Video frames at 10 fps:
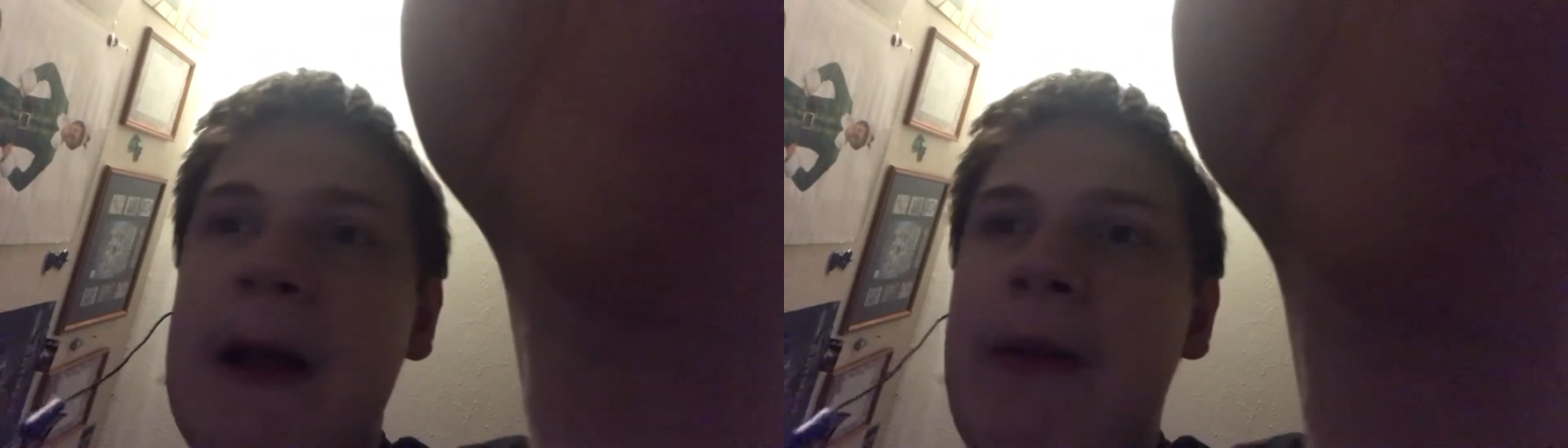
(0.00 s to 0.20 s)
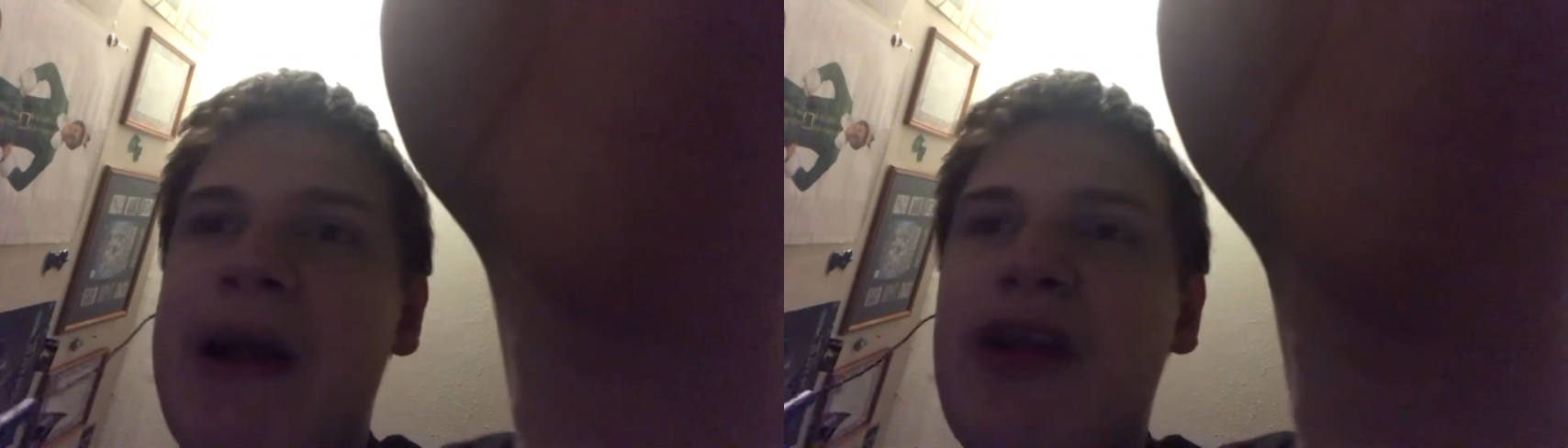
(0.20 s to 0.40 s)

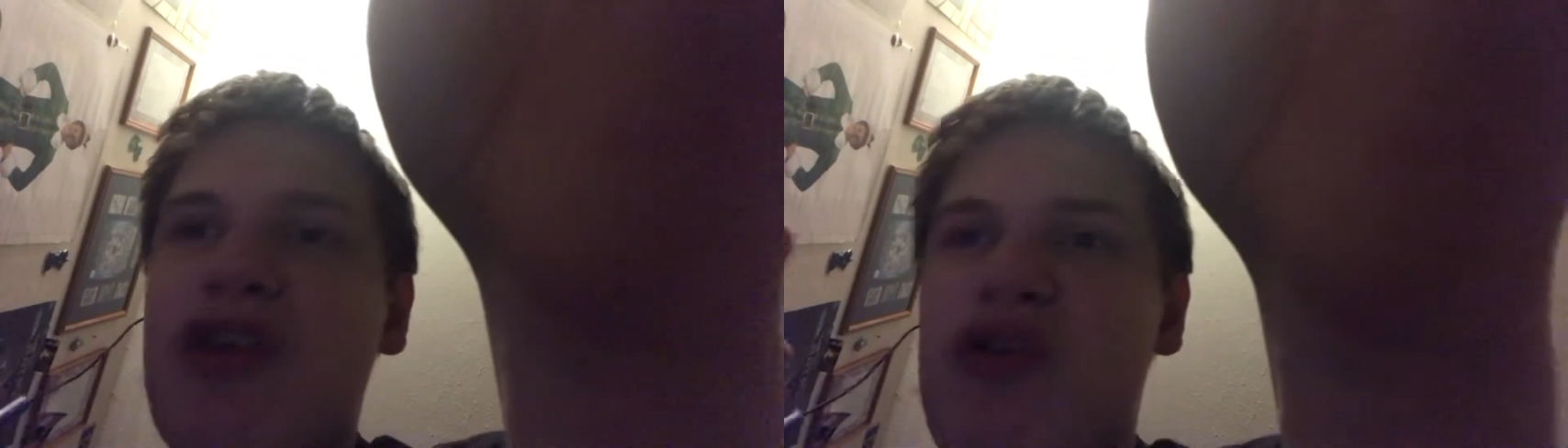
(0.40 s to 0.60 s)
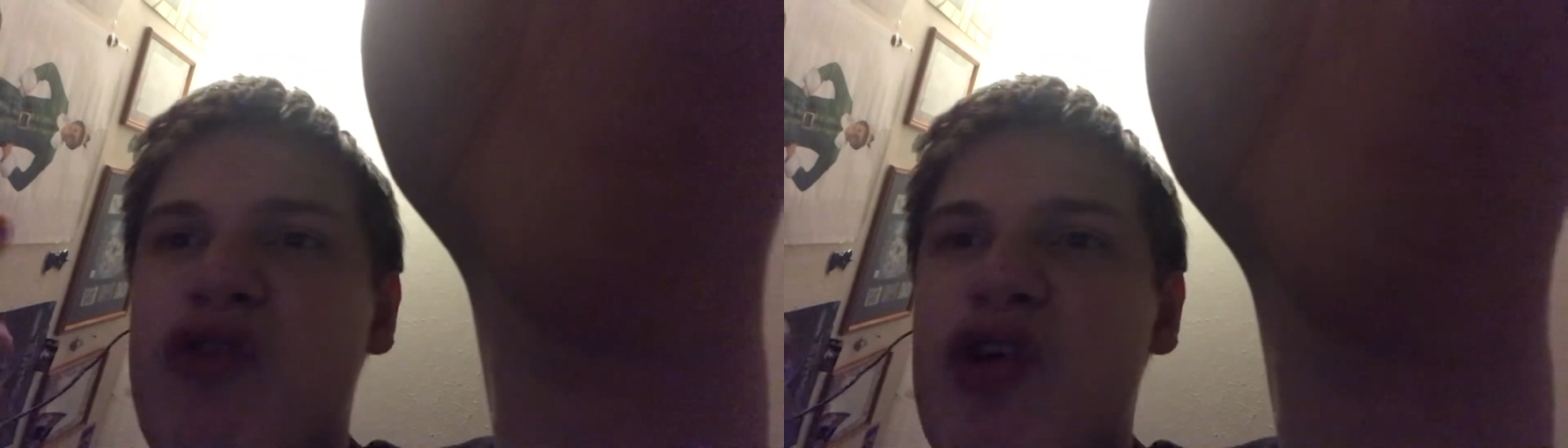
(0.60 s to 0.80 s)
I got
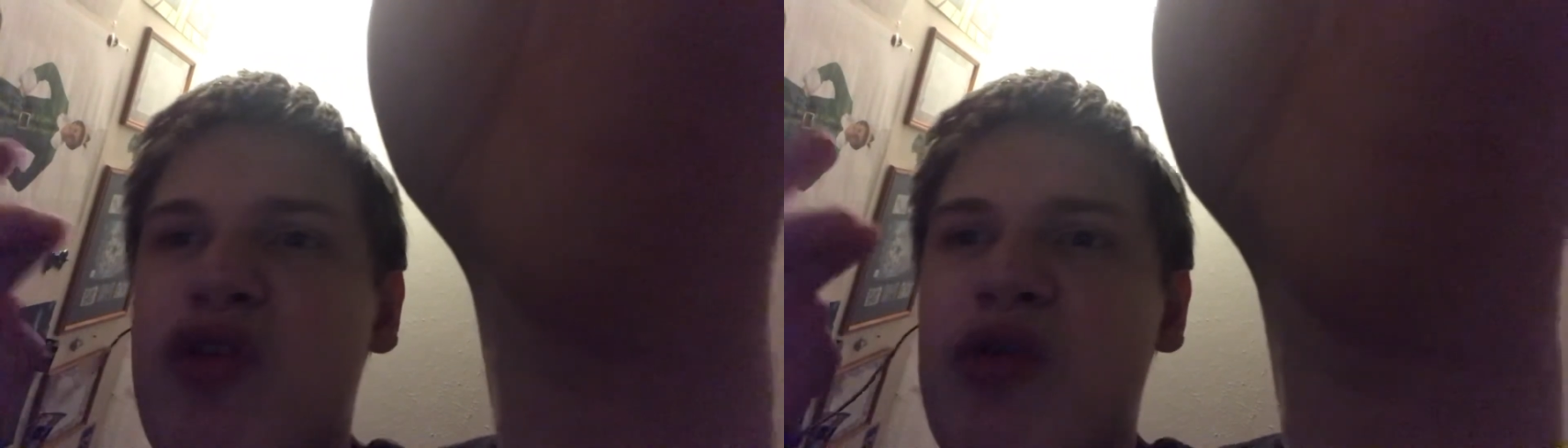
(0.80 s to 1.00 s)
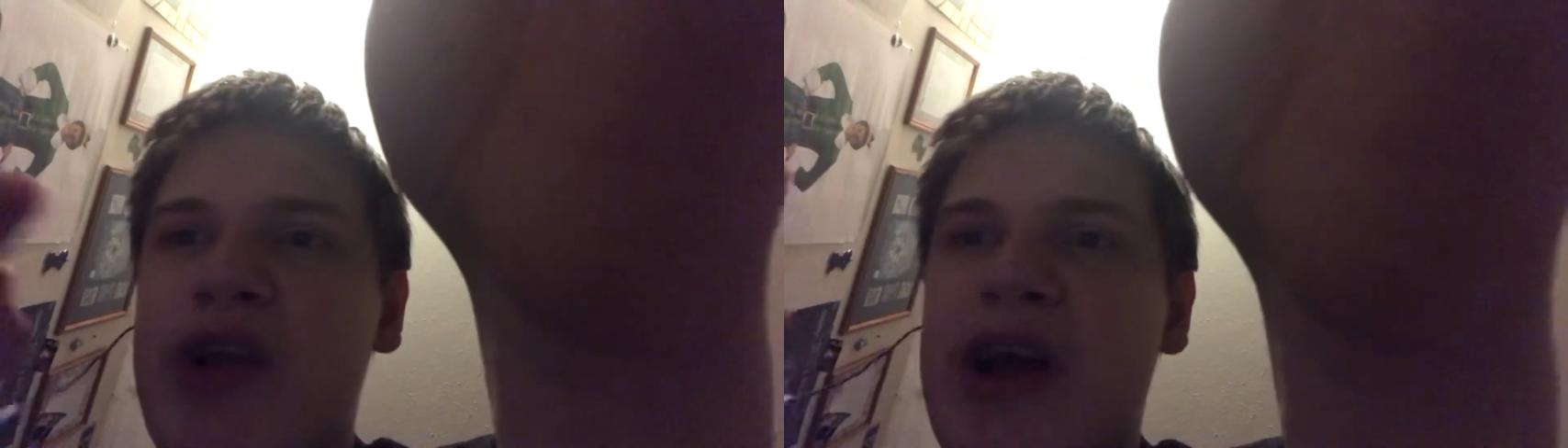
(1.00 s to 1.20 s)
the first
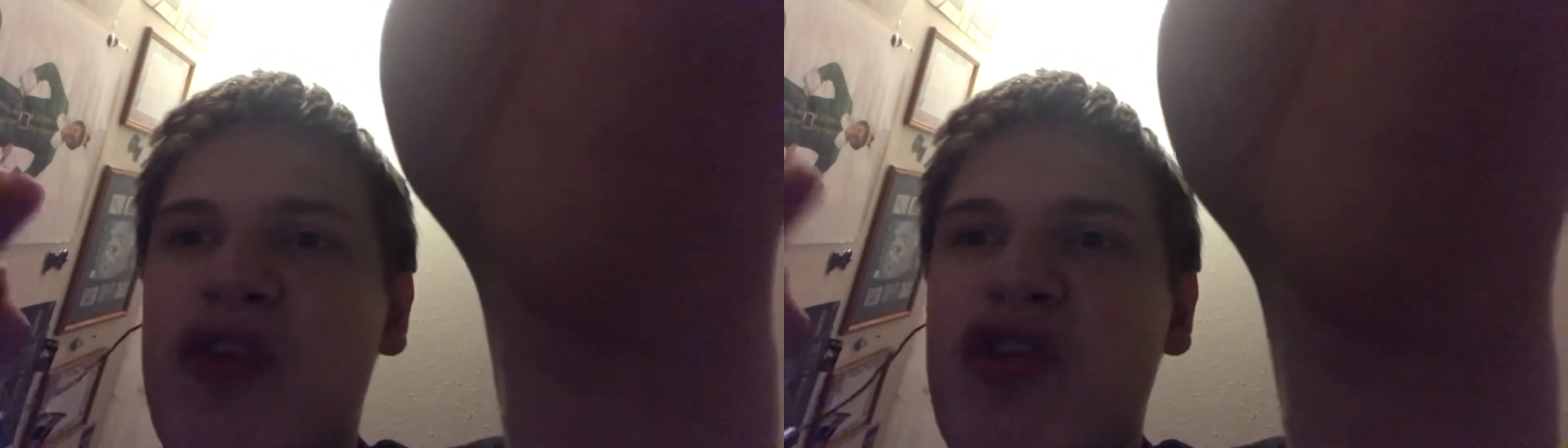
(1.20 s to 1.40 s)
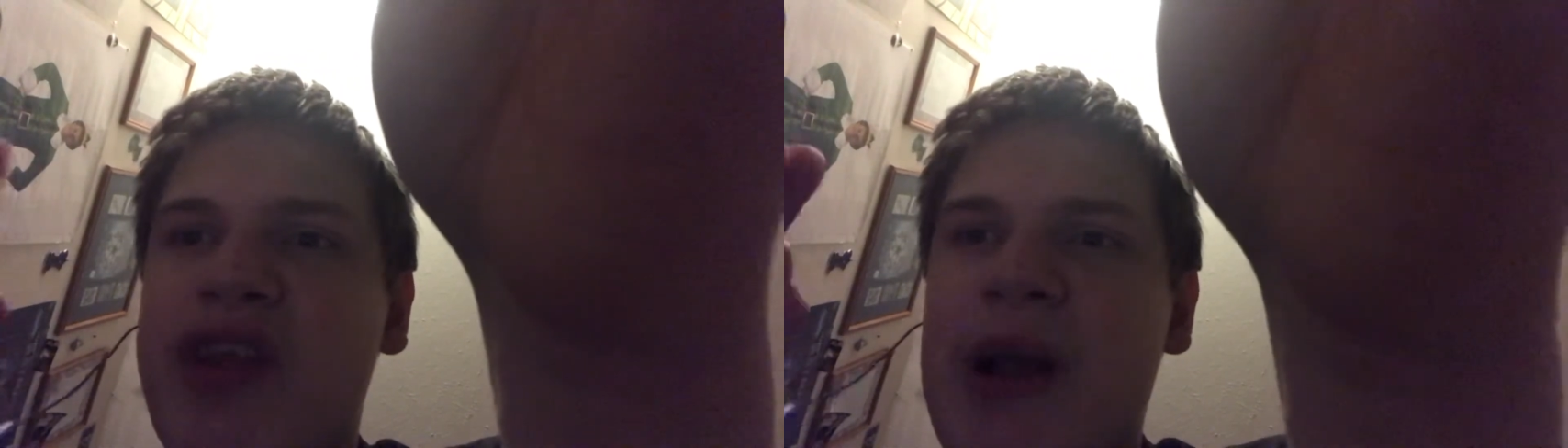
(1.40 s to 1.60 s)
one. You guys
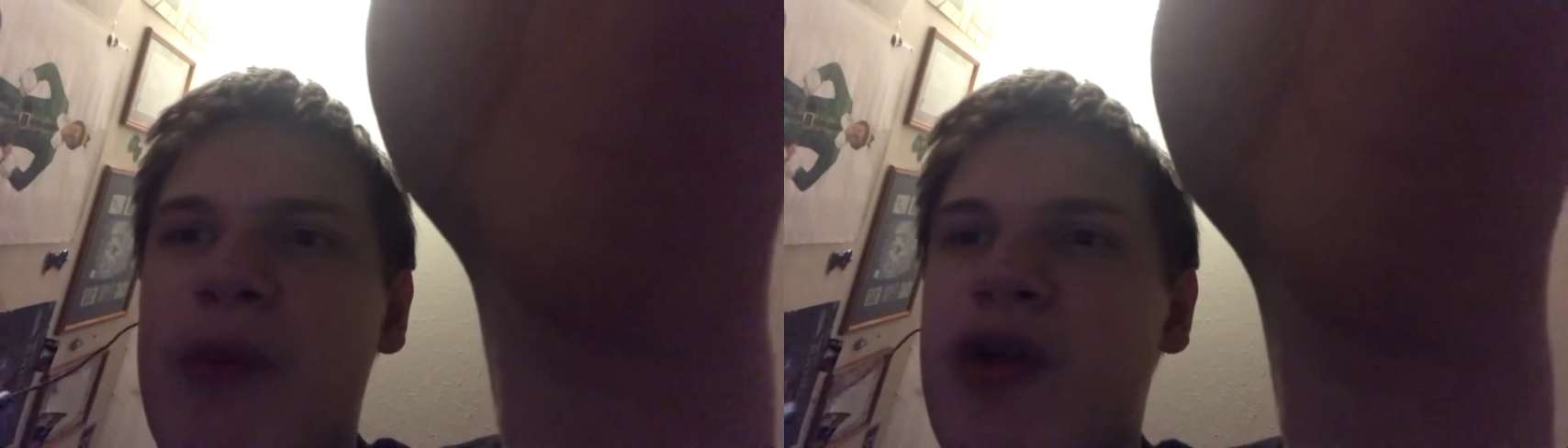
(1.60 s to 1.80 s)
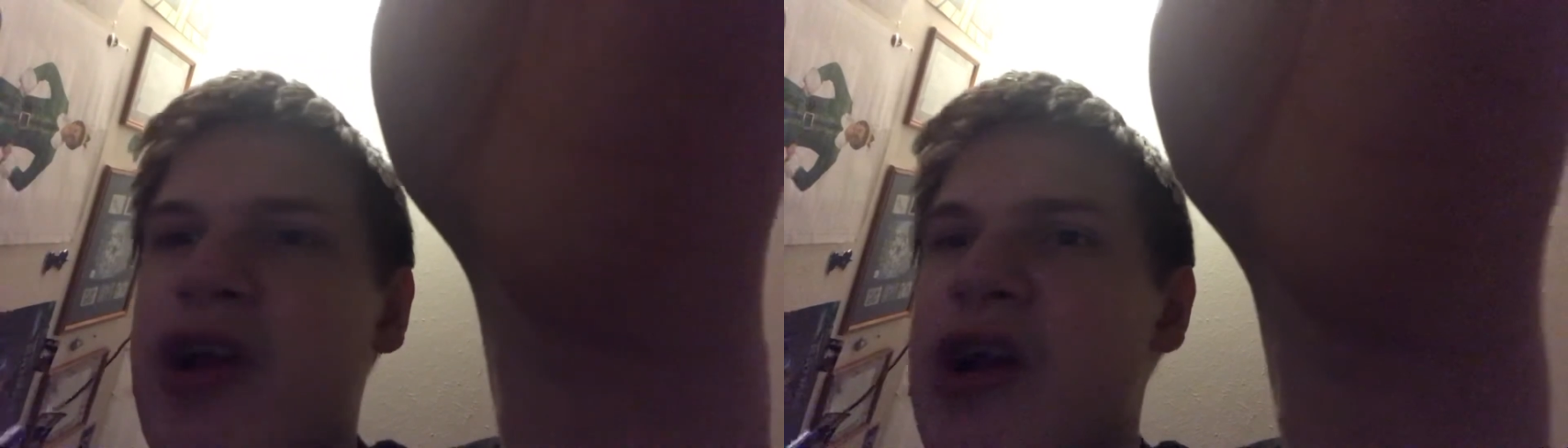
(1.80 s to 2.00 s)
first tap
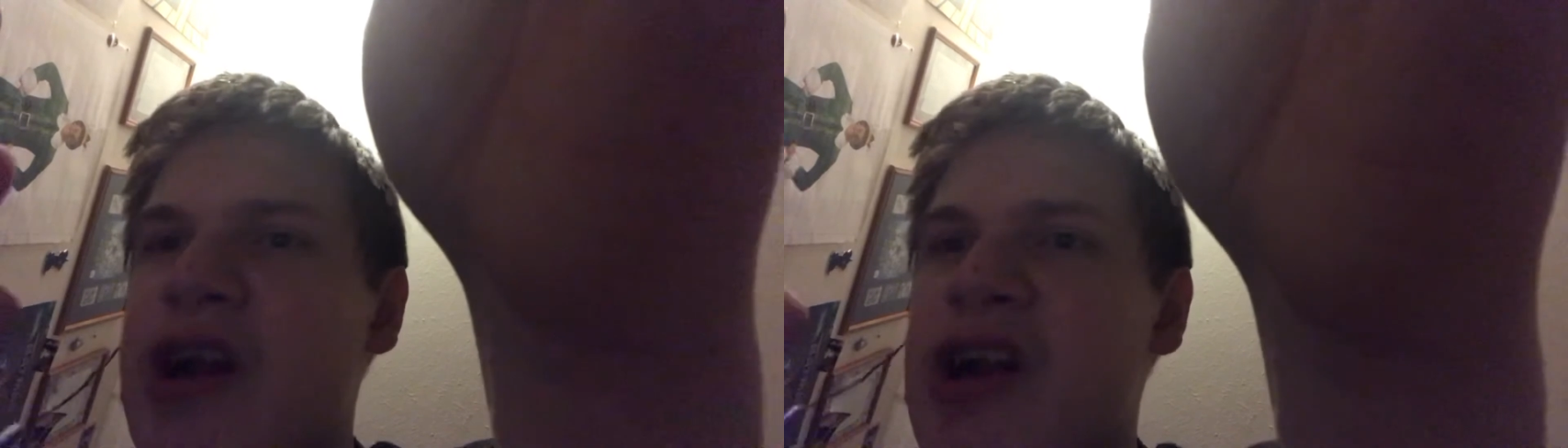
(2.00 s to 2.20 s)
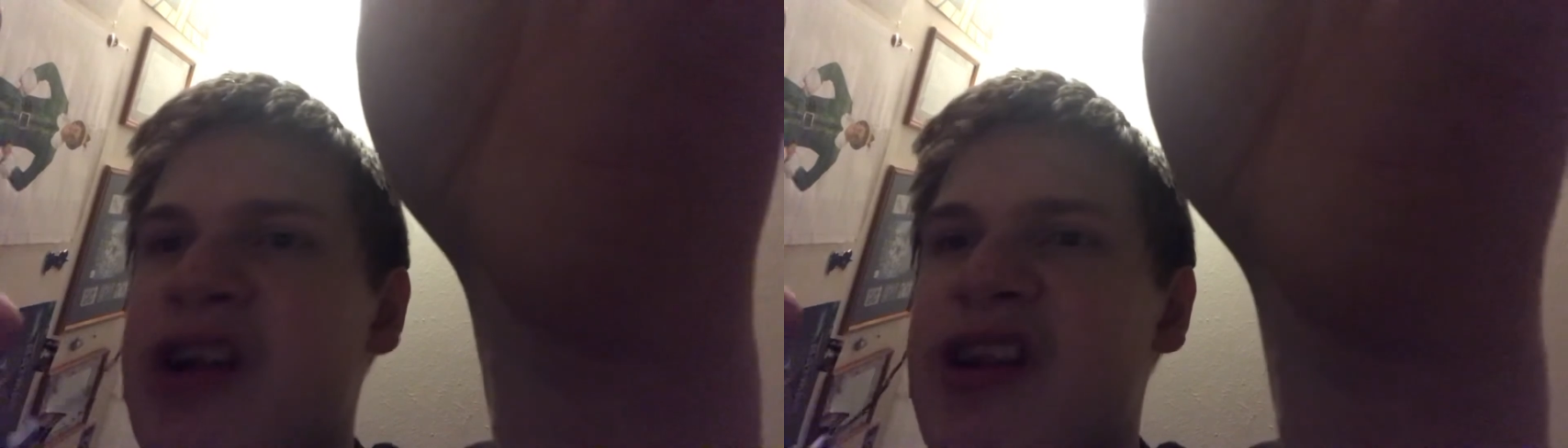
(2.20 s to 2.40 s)
on it. You guys
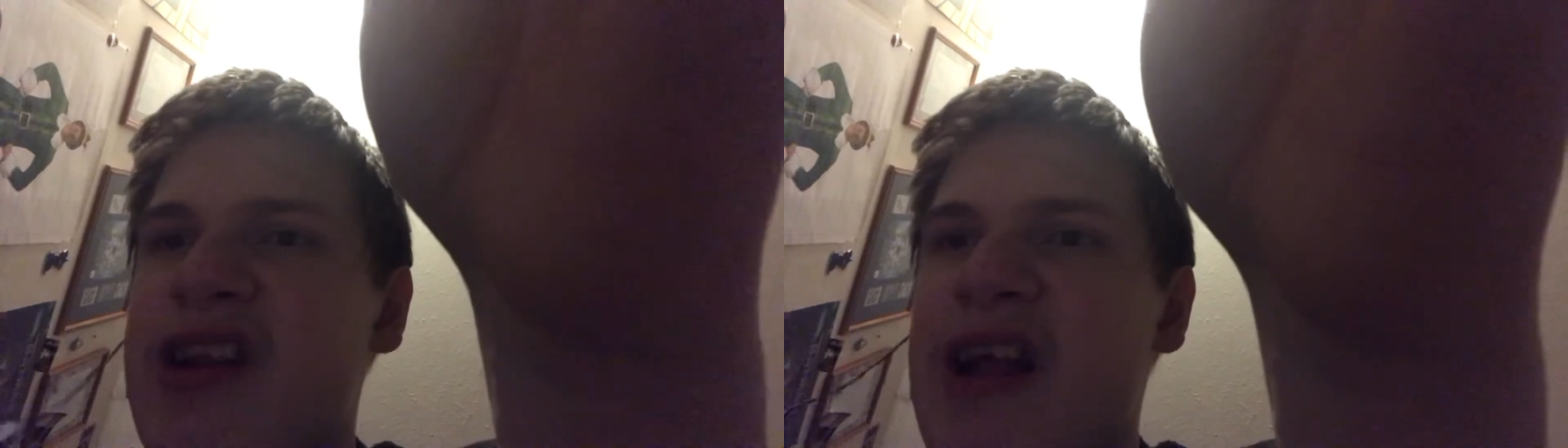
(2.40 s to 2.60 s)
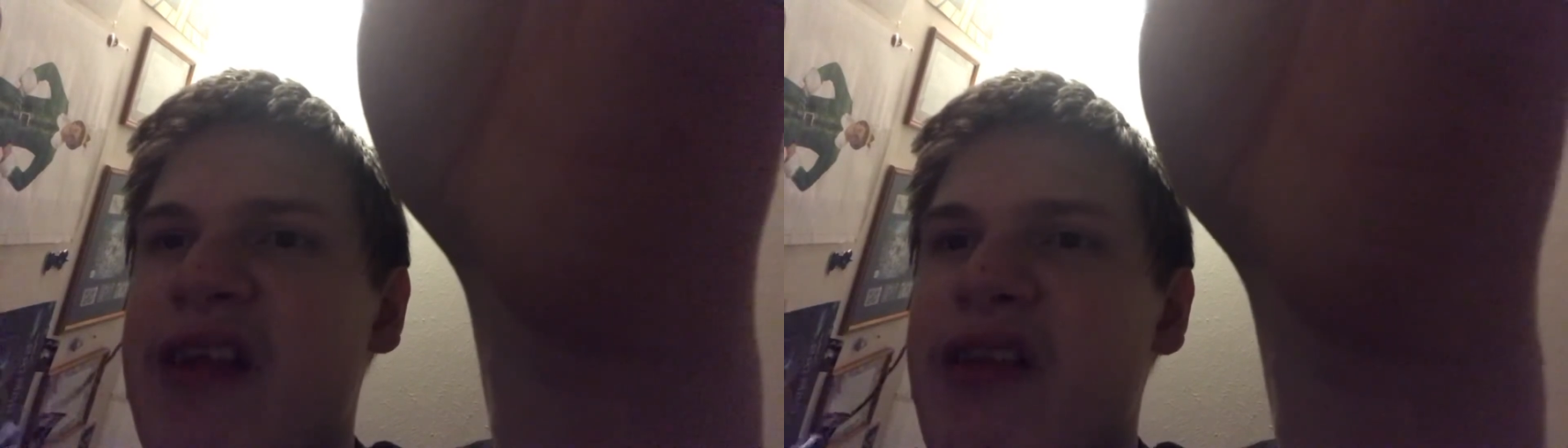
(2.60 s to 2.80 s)
should see
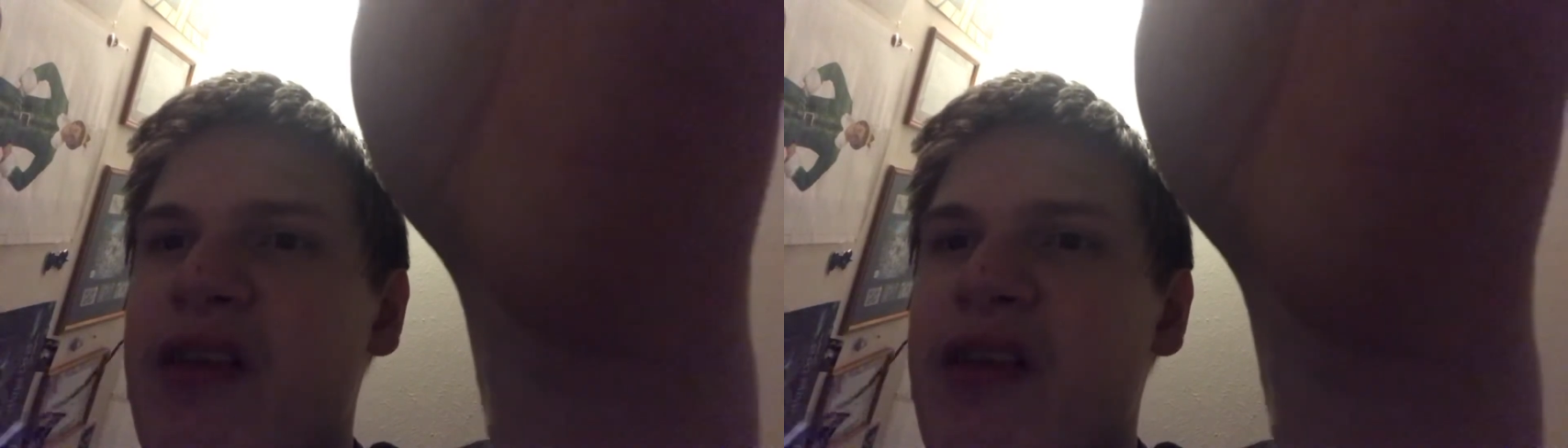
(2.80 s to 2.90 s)
that